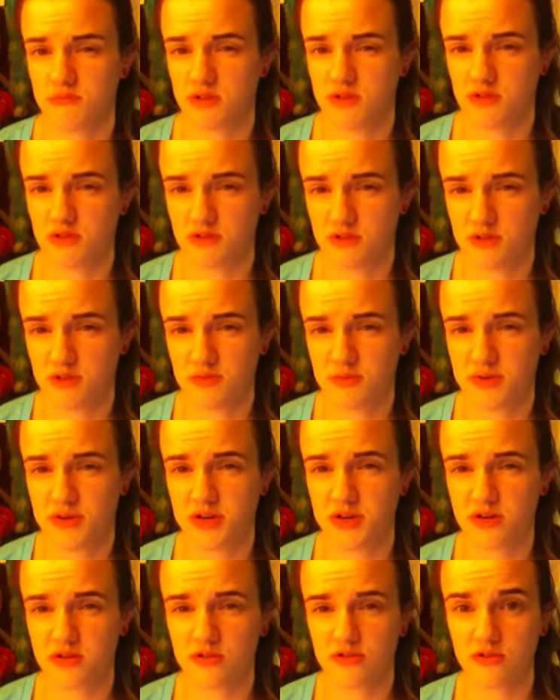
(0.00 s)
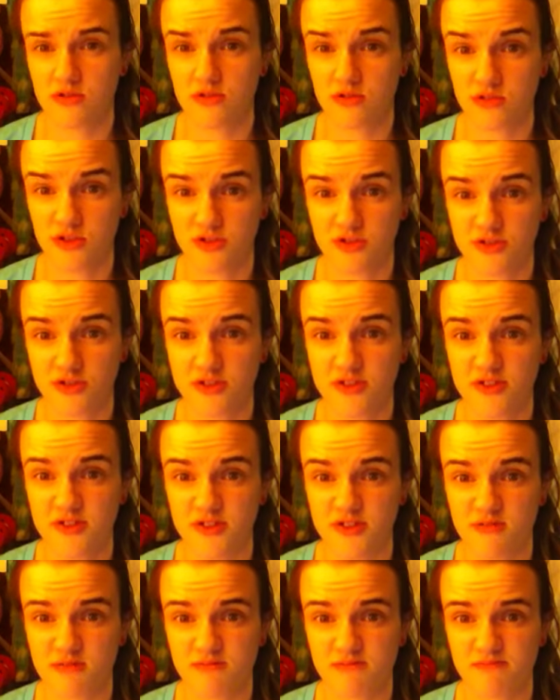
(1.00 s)
because potatoes are
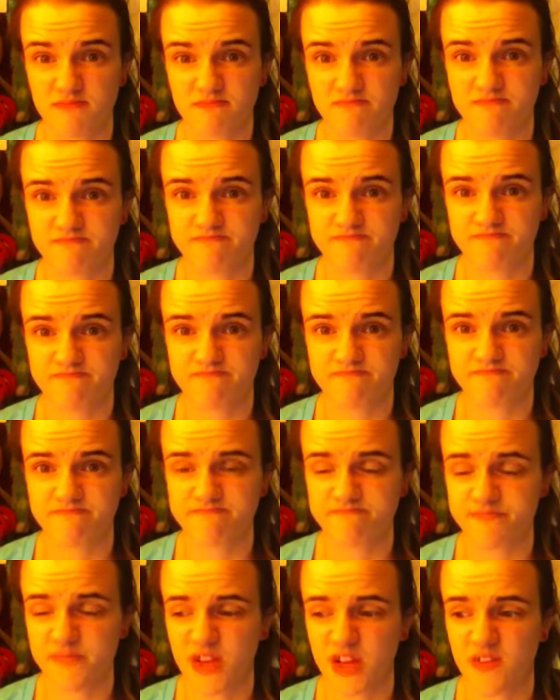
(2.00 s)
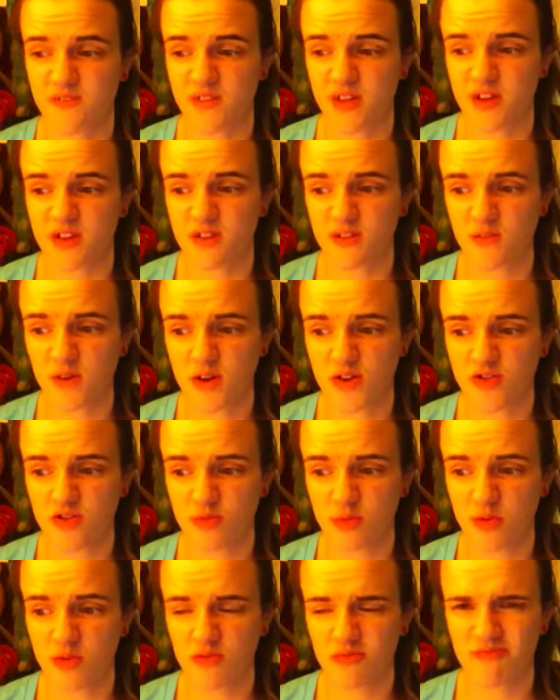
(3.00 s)
delicious. If that's a
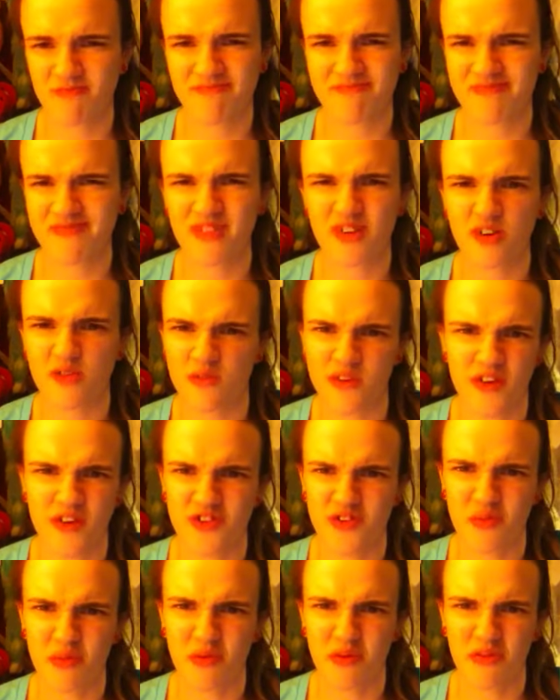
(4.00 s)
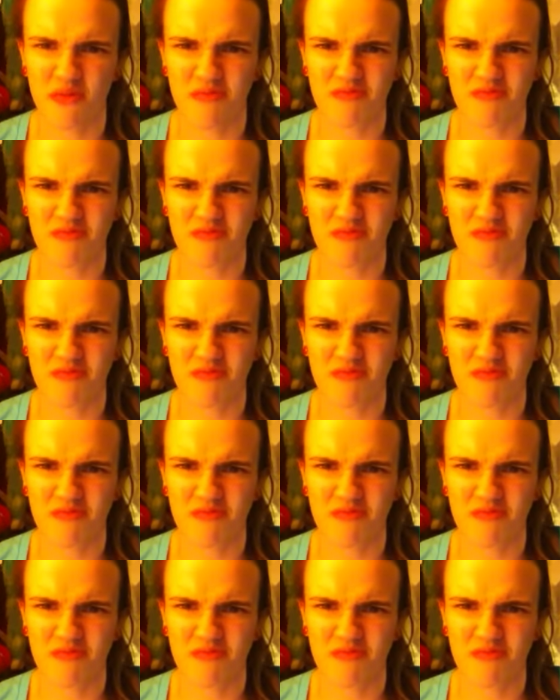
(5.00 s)
vegetable, they're a vegetable.